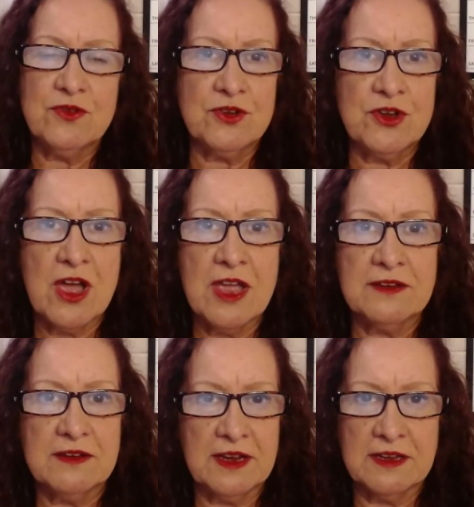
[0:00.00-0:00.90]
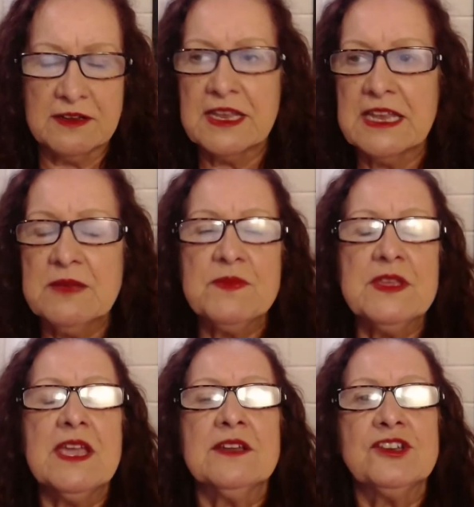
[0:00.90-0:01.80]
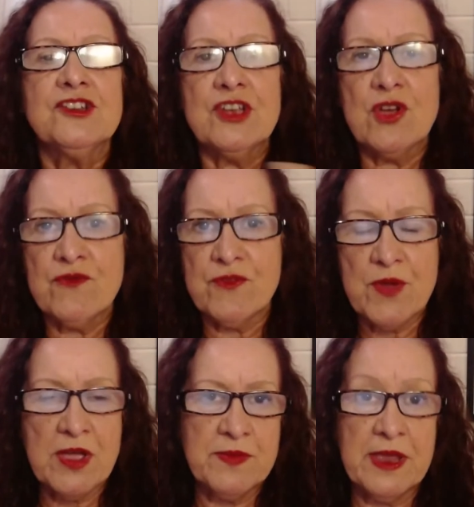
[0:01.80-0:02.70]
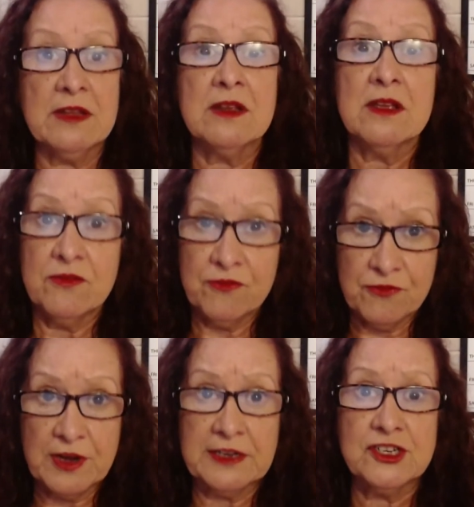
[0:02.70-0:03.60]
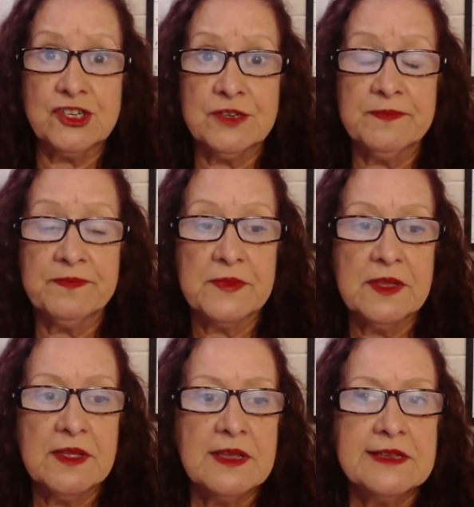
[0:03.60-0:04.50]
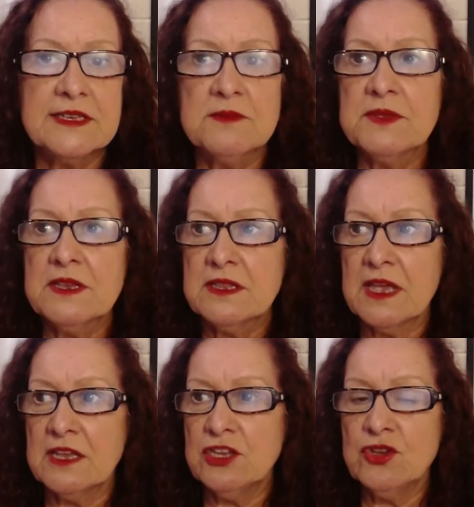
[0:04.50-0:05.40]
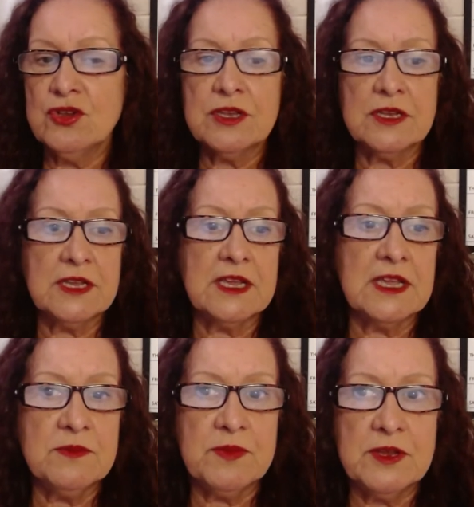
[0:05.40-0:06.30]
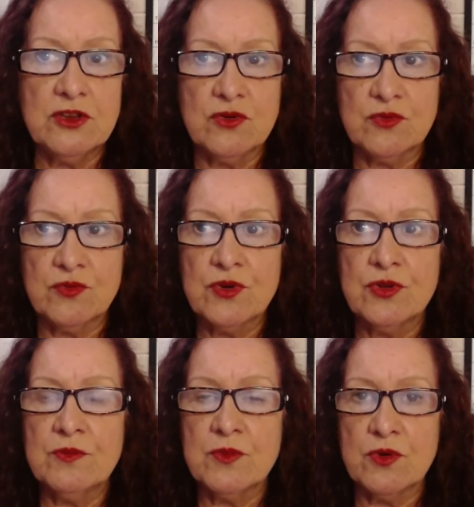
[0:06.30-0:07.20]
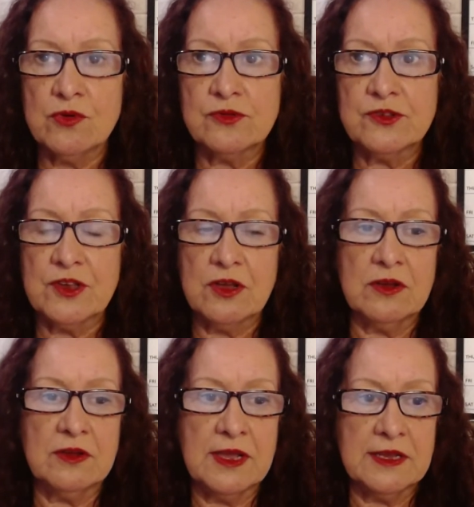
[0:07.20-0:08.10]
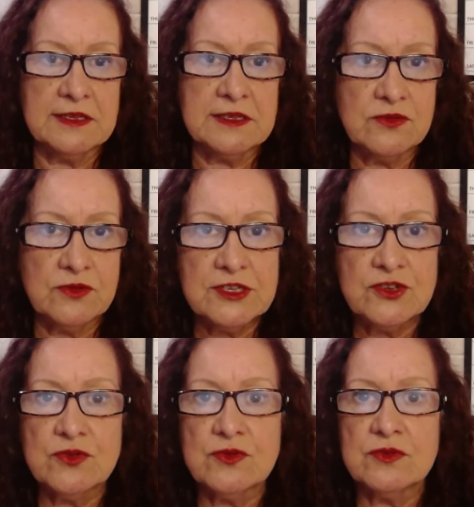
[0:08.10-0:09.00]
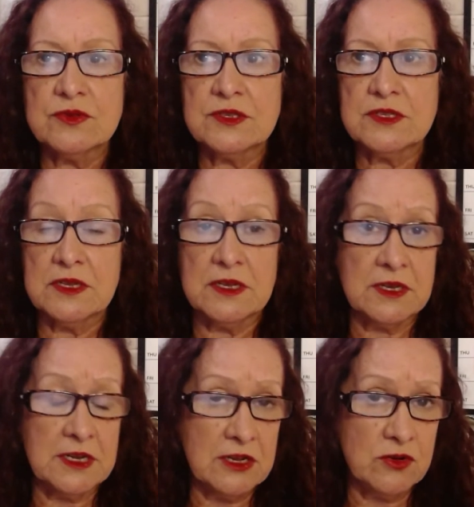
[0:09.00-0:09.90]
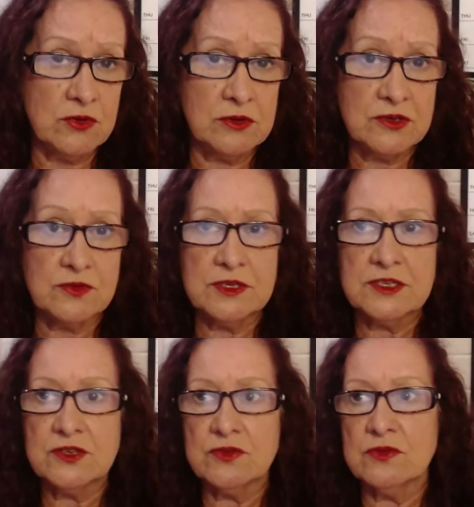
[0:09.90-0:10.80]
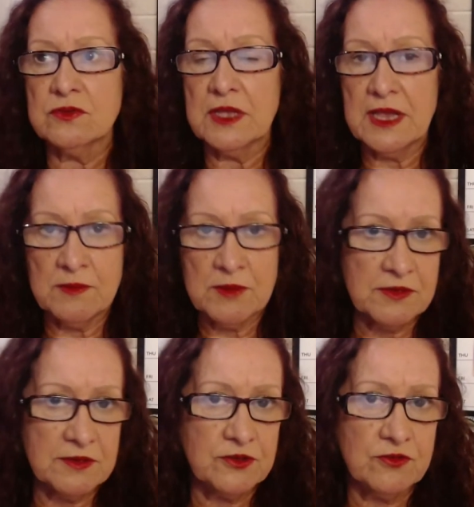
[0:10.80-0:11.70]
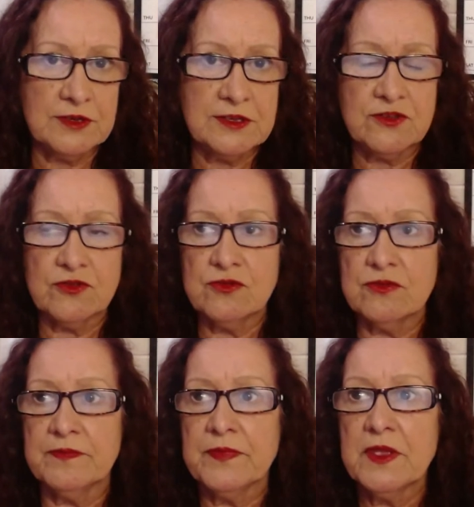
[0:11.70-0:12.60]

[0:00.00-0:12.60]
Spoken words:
the night and keep the energy over my bed fresh. Something that you can keep in your room also as crystals, the clear quartz crystal, amethyst crystal,